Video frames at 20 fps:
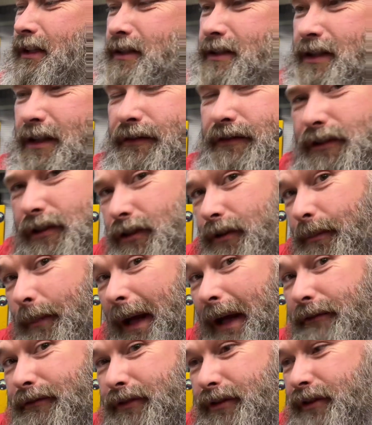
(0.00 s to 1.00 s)
So if you look
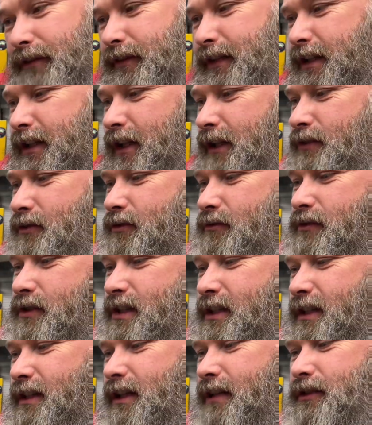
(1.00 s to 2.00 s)
back through the videos, you'll
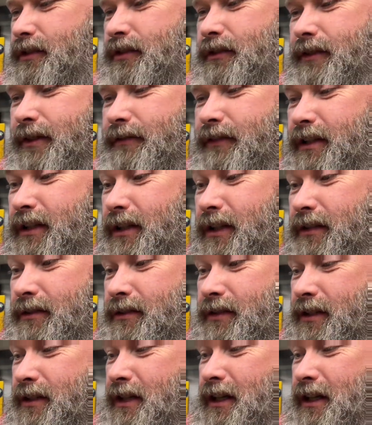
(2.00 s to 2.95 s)
see those 3 videos.